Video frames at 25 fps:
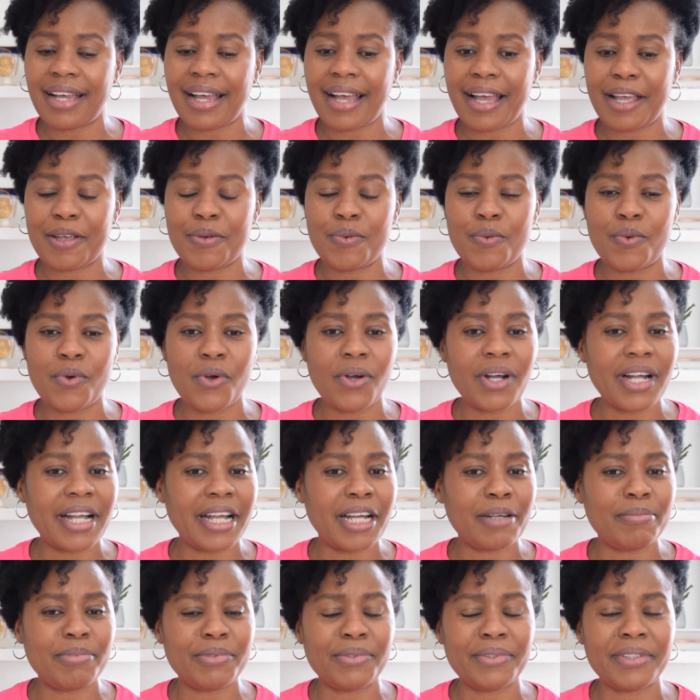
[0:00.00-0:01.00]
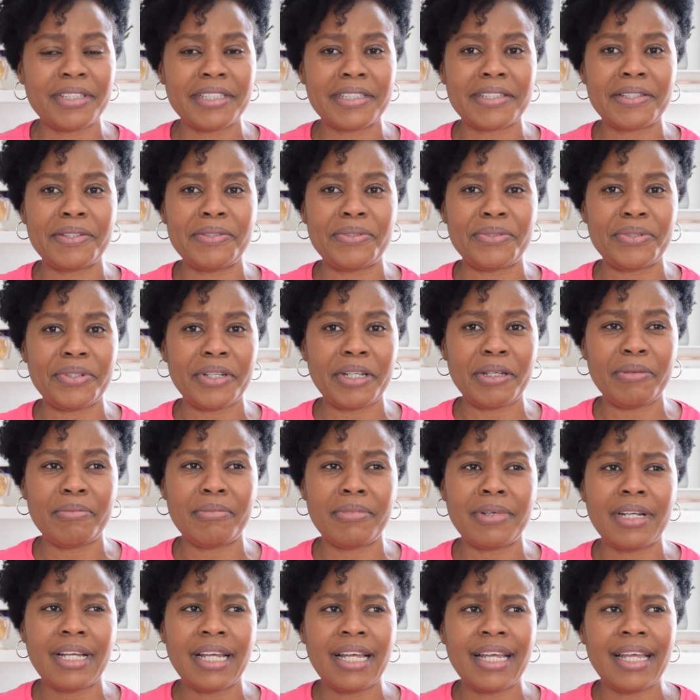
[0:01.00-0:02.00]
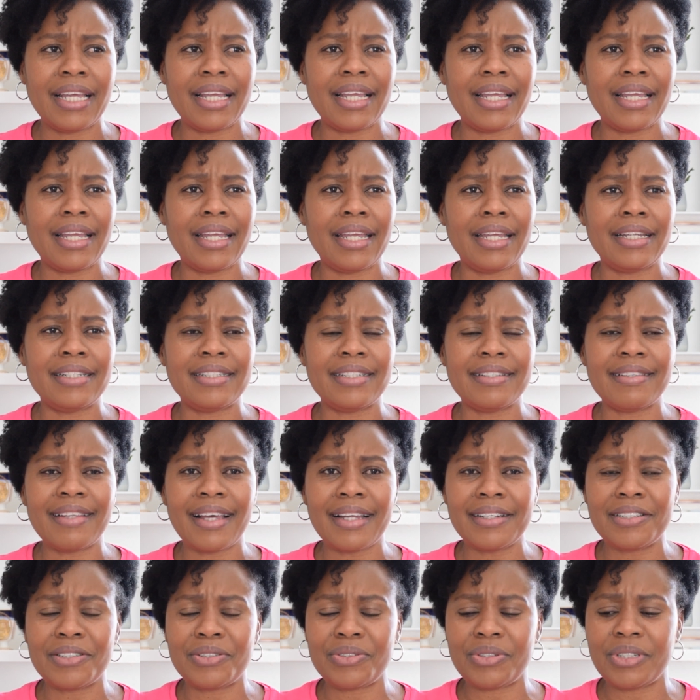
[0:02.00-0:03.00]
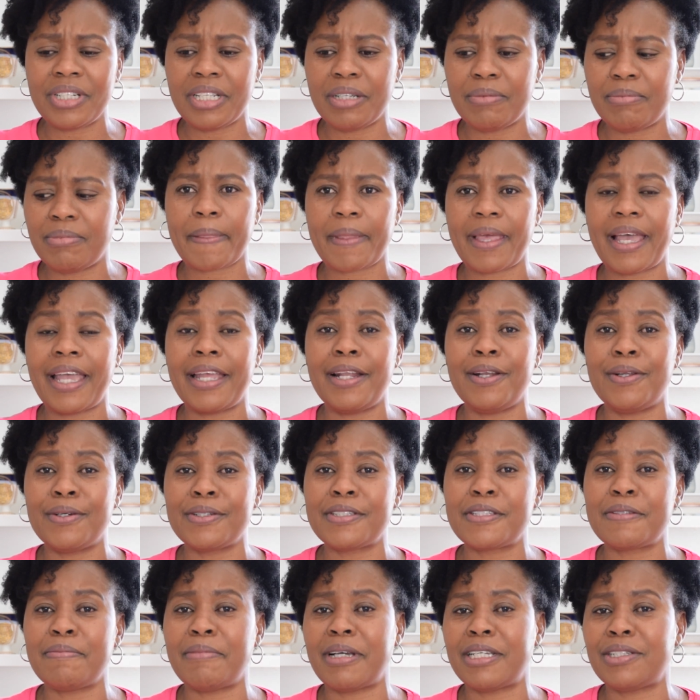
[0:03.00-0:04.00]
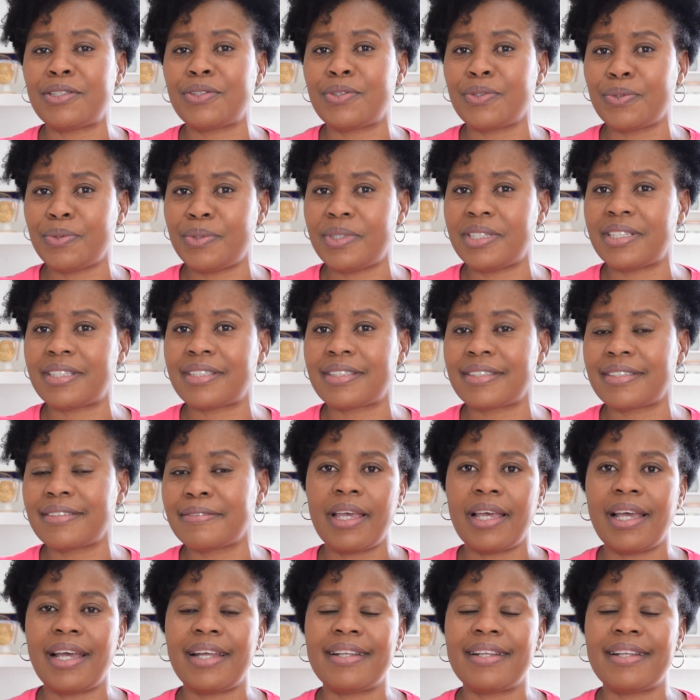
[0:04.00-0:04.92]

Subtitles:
I woke up to this dream, and in that dream, I lost my shoes.